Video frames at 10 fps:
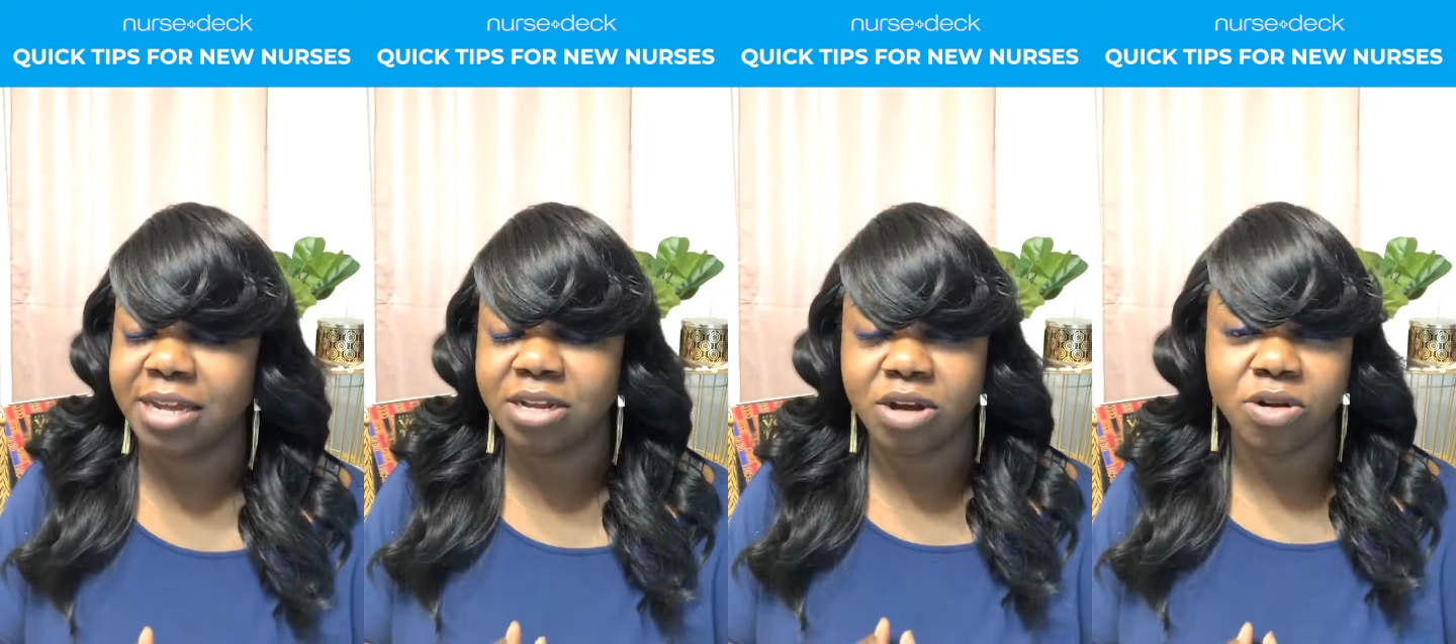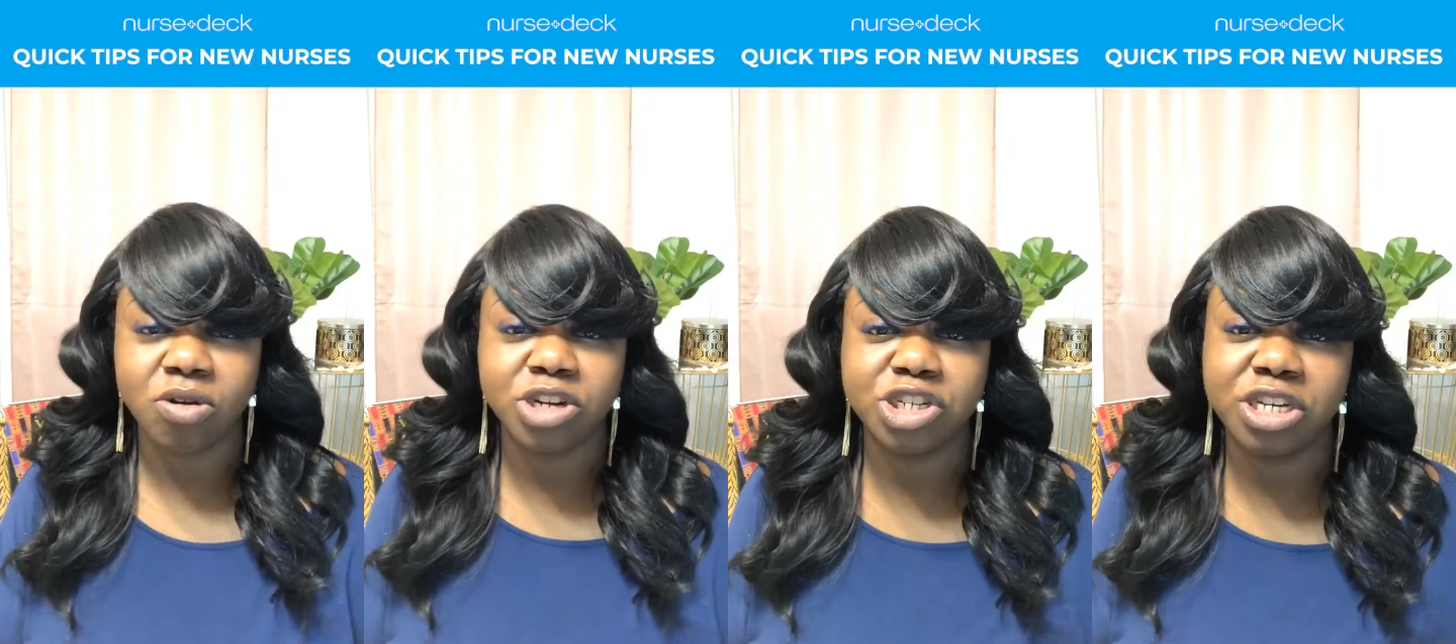You know, of
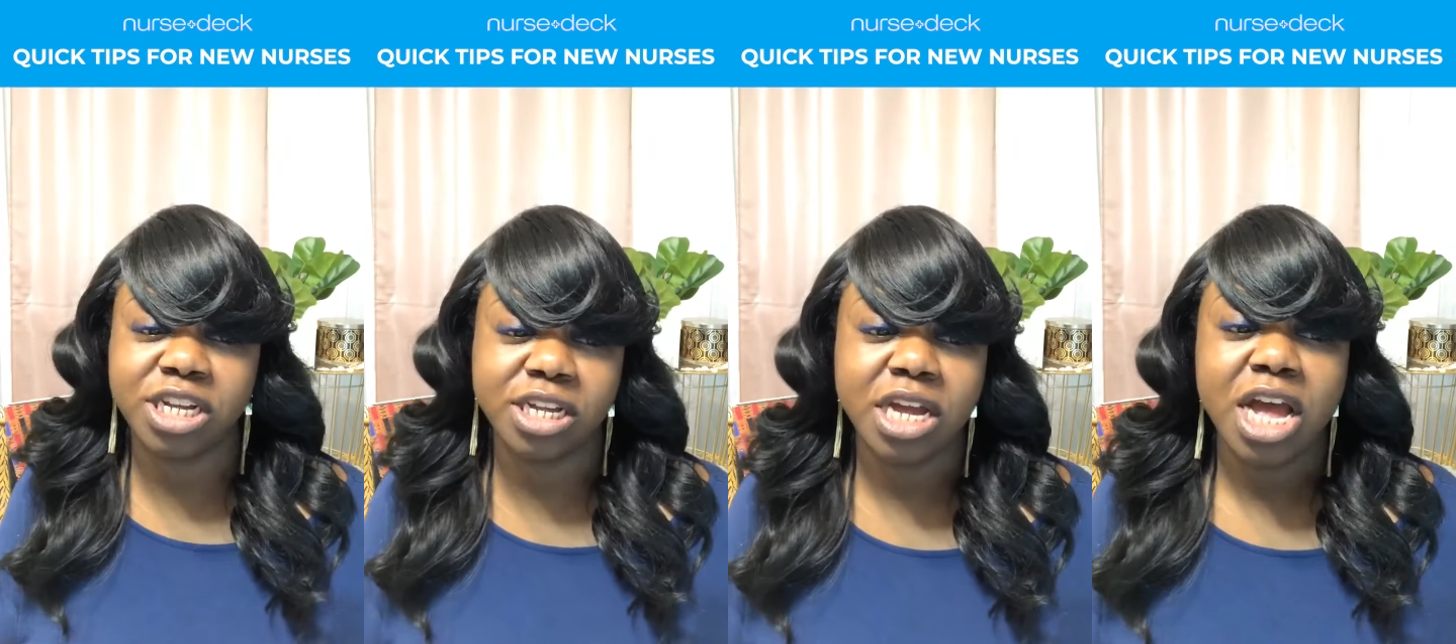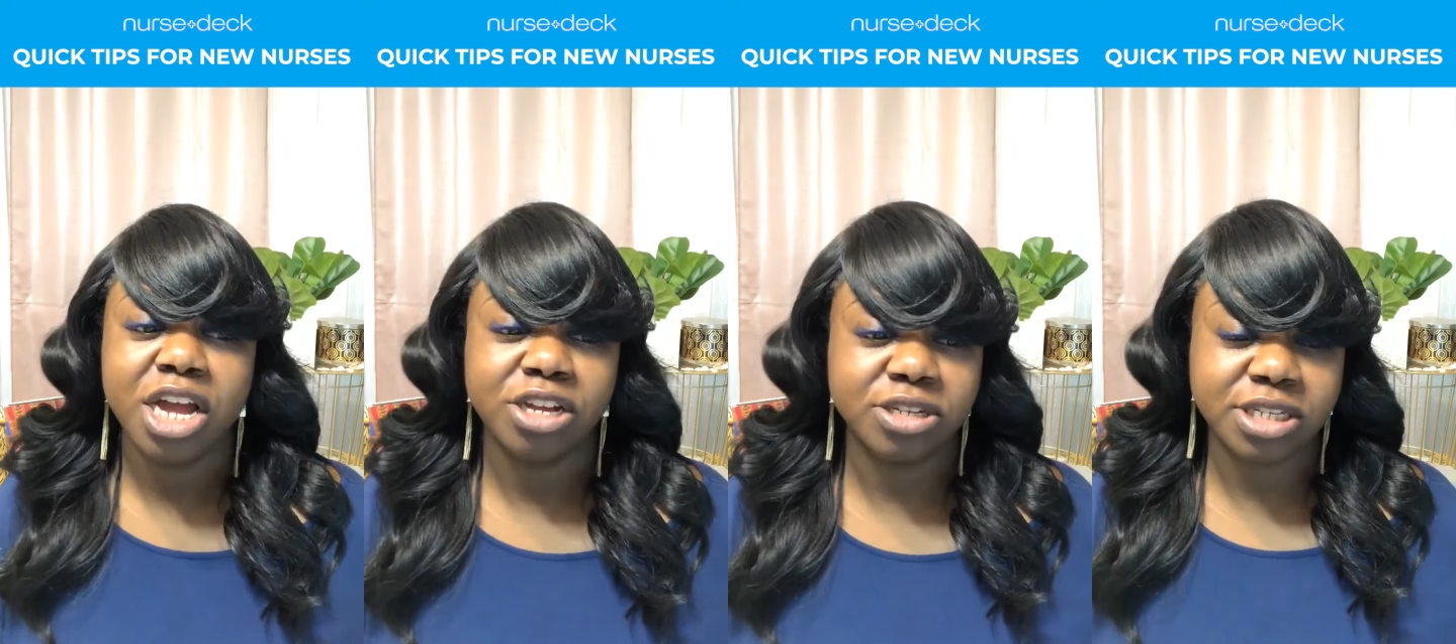course, you need
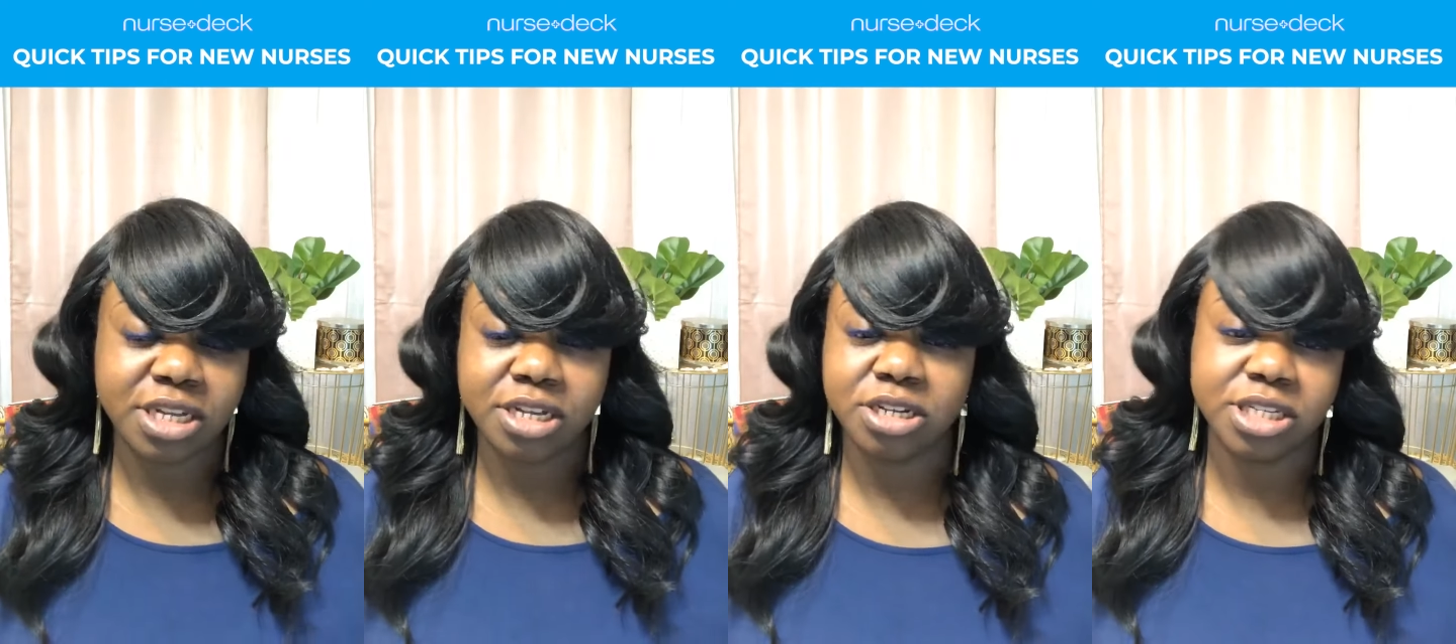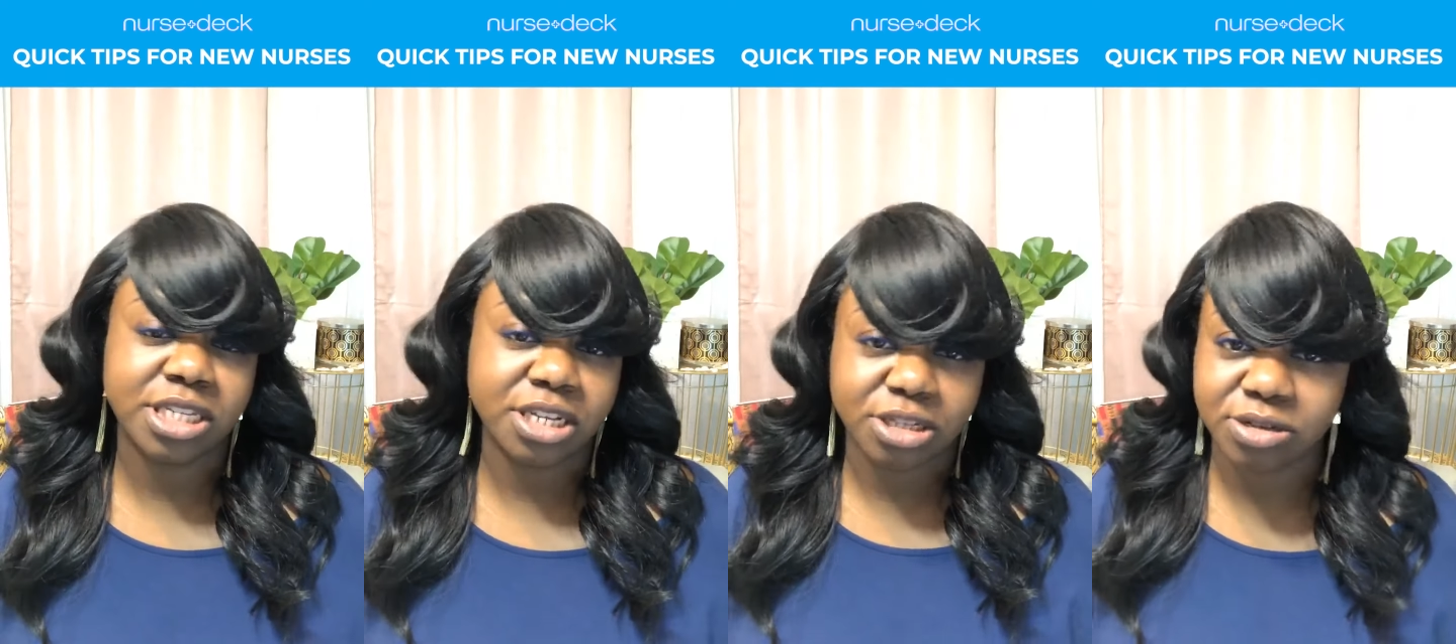your your
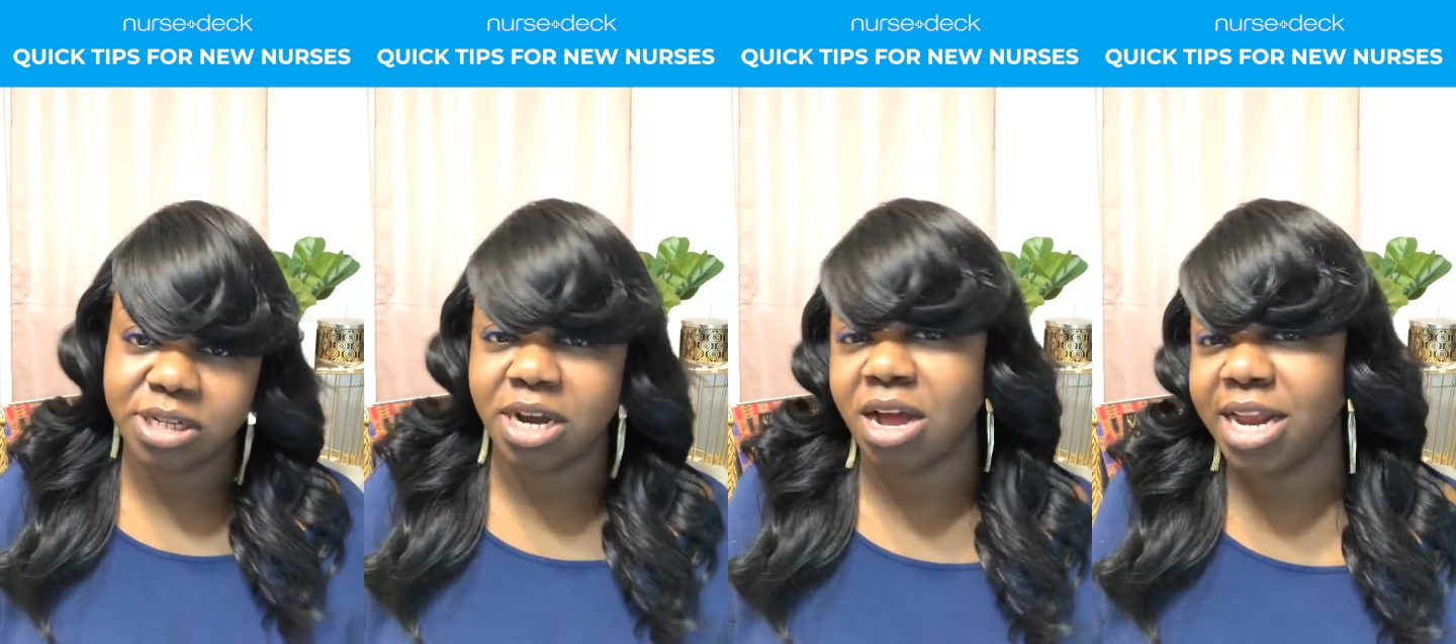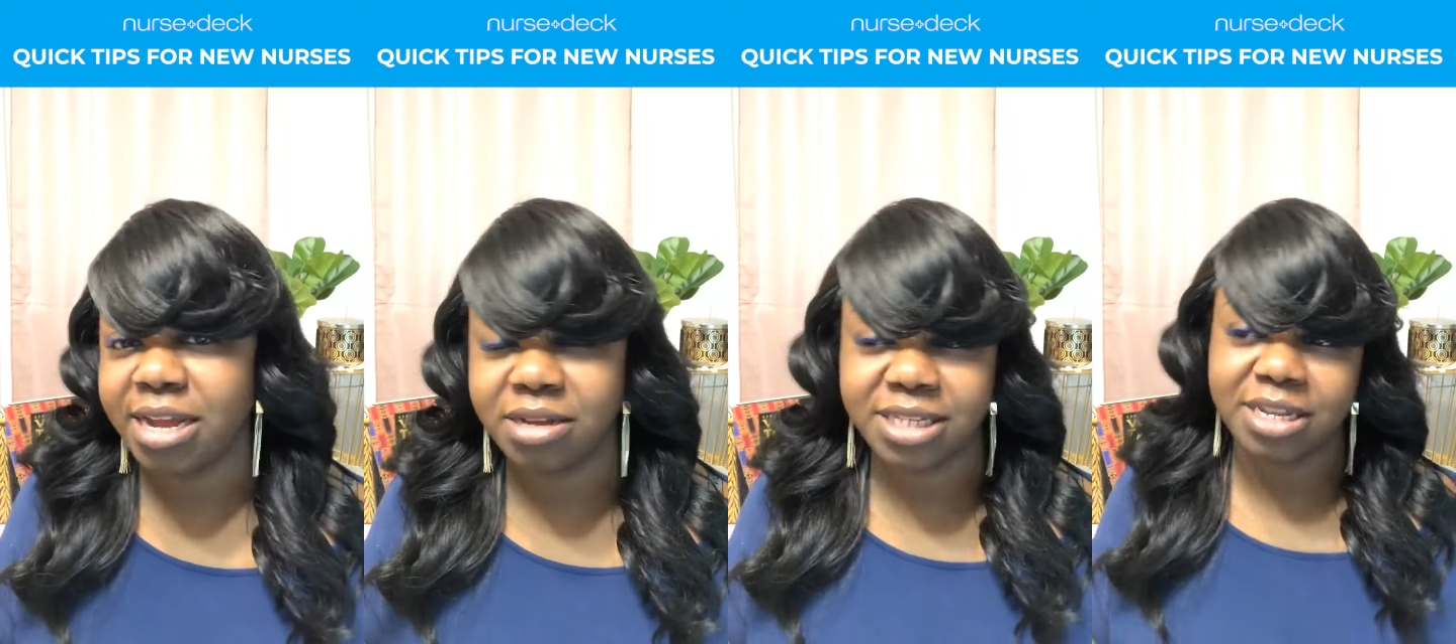scissors and all that
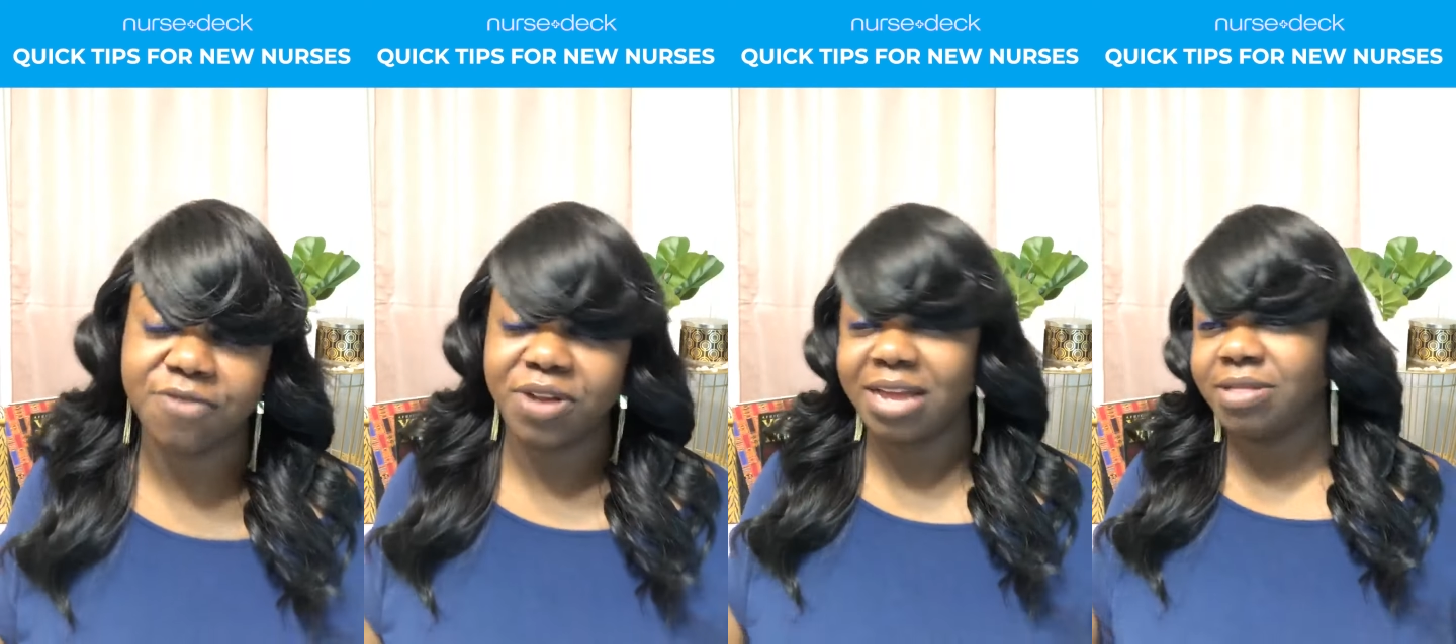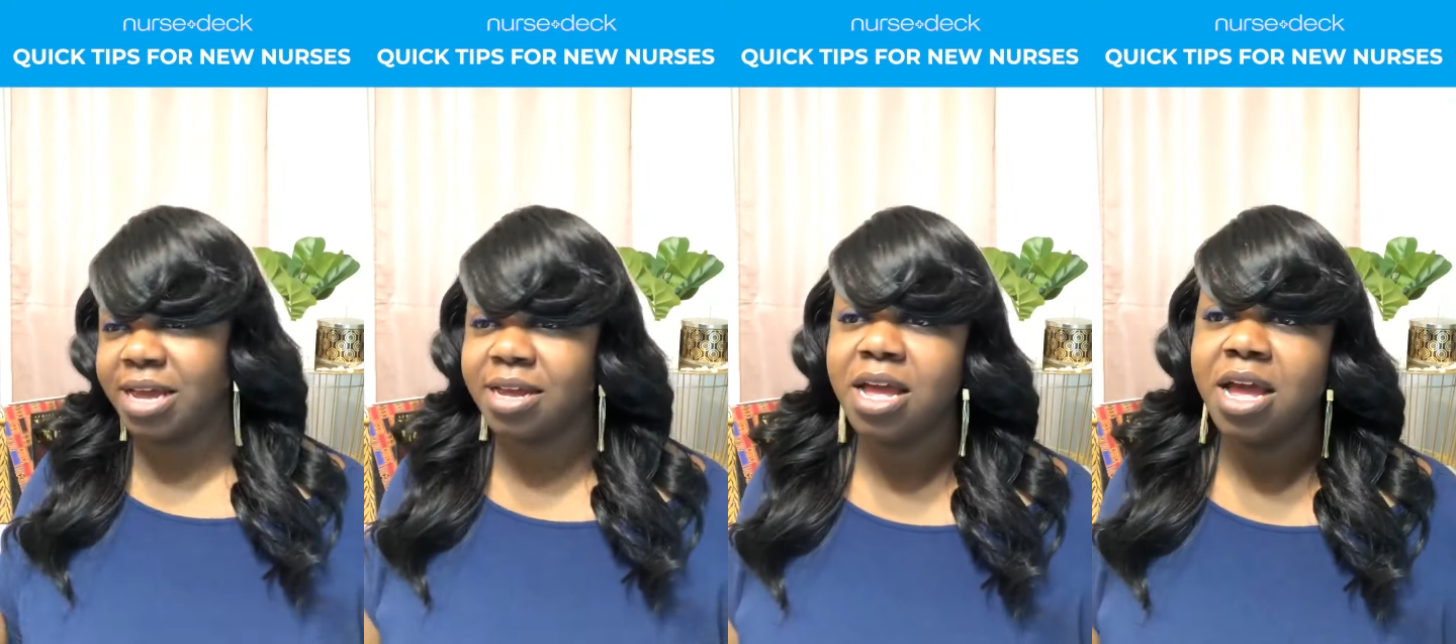good stuff like that.